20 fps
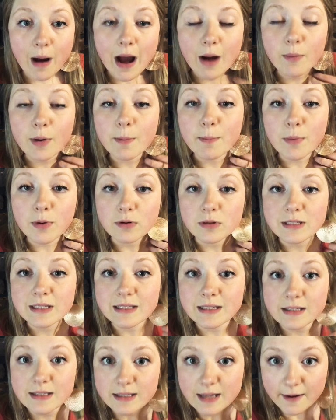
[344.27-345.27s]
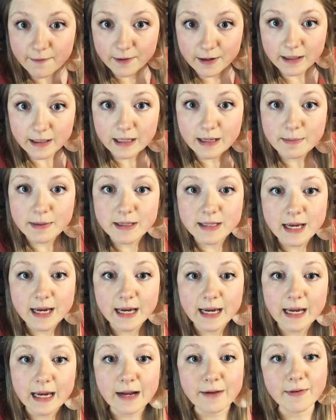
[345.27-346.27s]
I would most definitely be
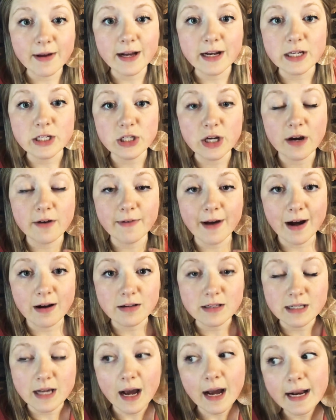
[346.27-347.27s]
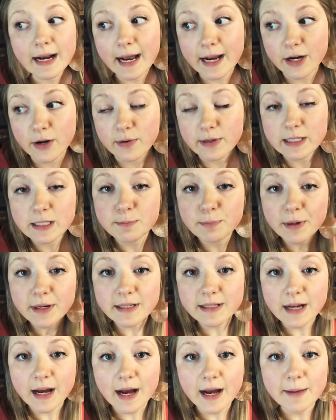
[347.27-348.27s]
taking advantage of outside. I know it's
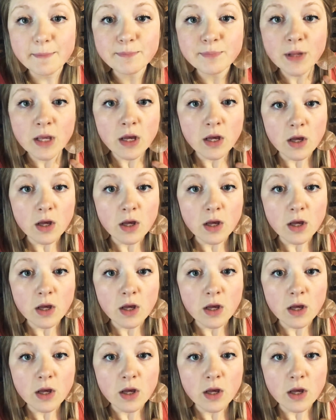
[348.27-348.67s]
springtime.